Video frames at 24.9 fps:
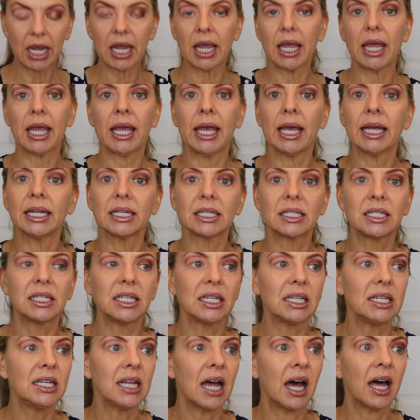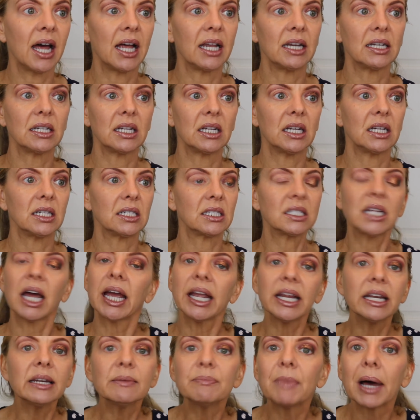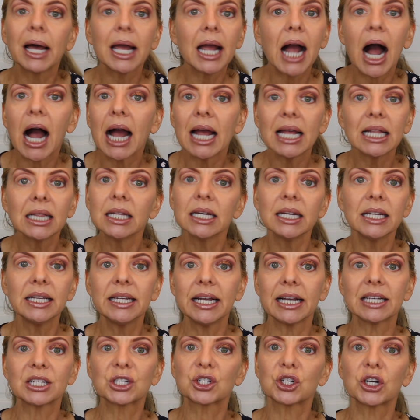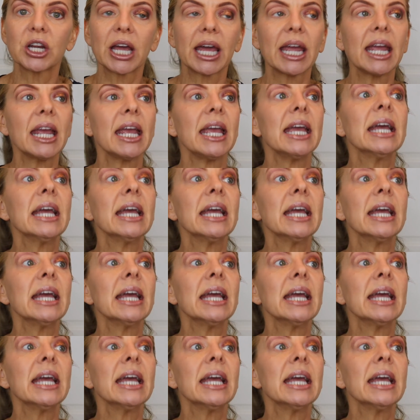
It did not tighten my eyelid yesterday.